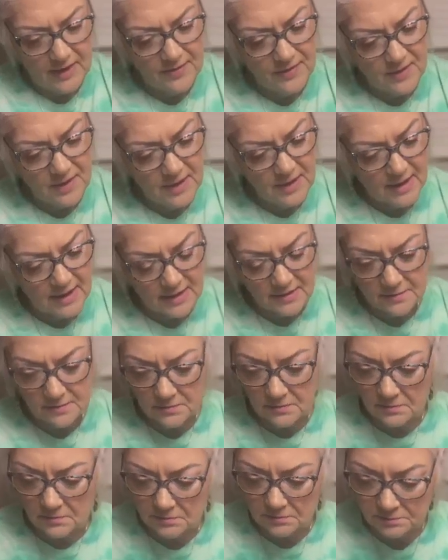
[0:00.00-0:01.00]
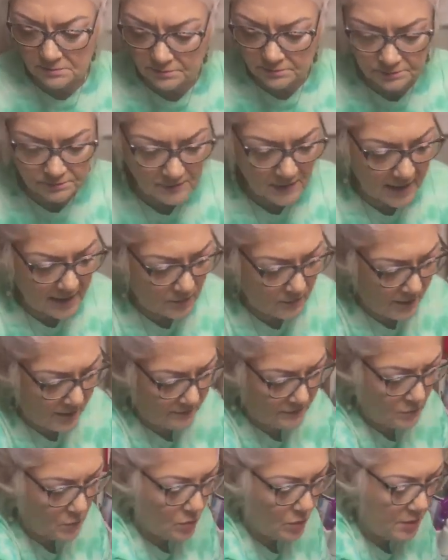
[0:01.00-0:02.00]
and then I don't
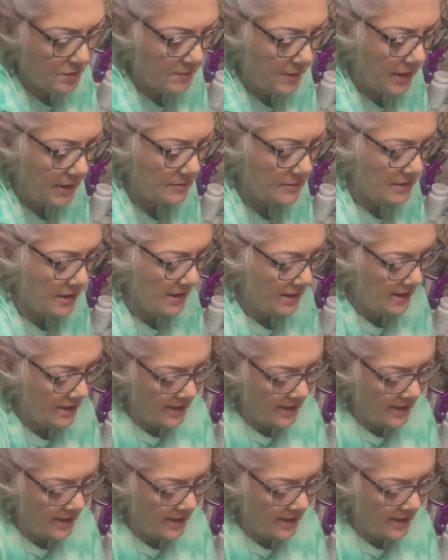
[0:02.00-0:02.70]
have to worry about